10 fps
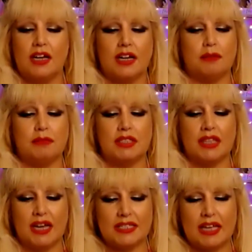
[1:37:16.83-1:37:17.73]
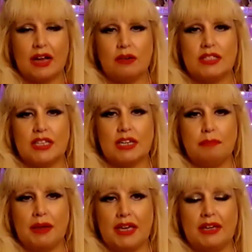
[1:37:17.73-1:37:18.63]
So that's how it's going to
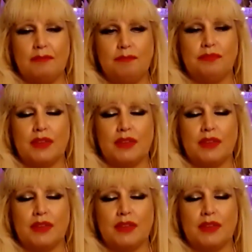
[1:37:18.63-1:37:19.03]
be,